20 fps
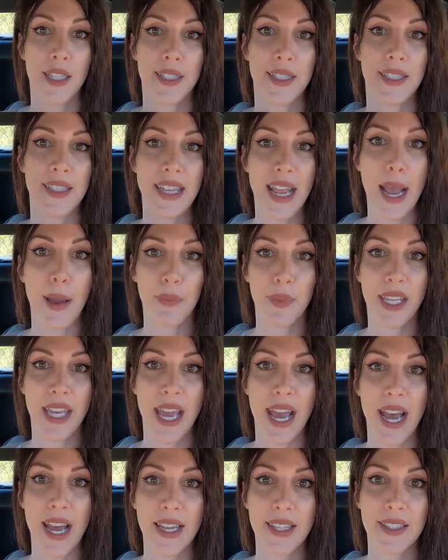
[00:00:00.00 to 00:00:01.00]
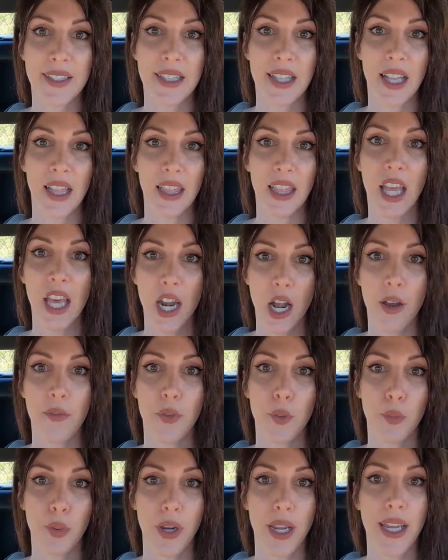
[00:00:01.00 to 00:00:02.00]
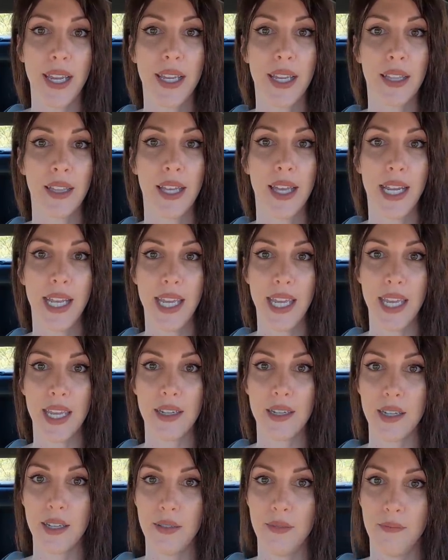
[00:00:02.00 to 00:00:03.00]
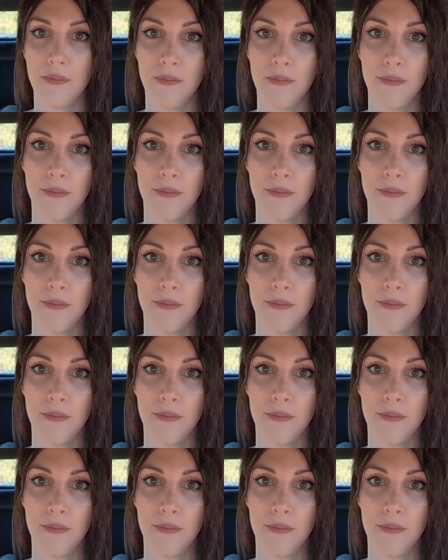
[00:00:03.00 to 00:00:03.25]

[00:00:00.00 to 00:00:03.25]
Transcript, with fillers: stab the gas, let off the brake, and let it eat.